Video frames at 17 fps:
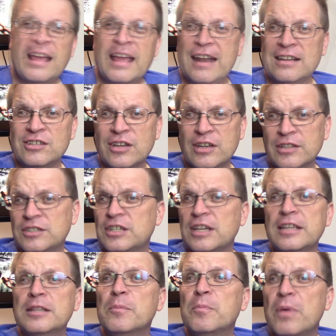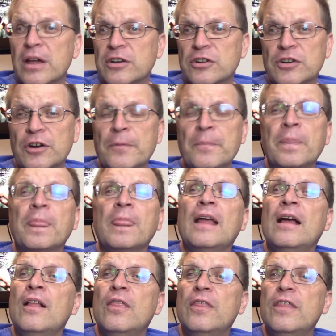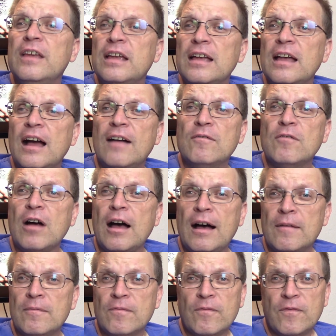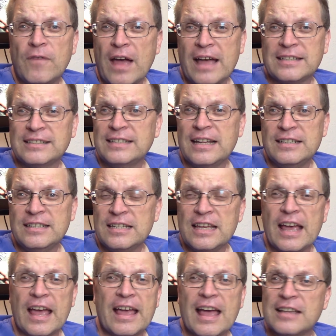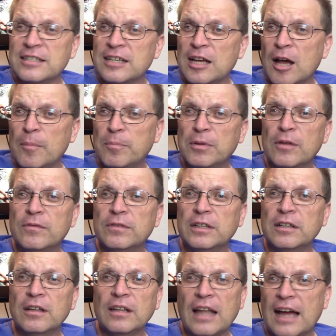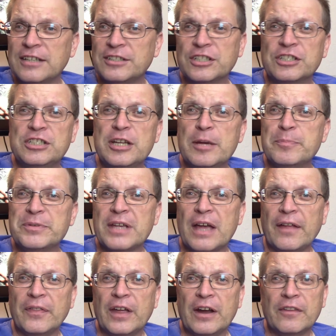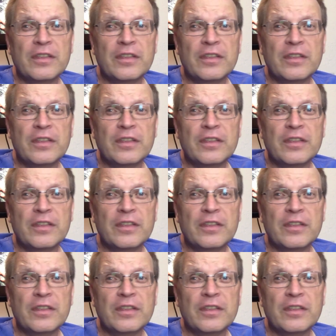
And as you can see in the picture, the FastATA has a couple of little logic chips on there.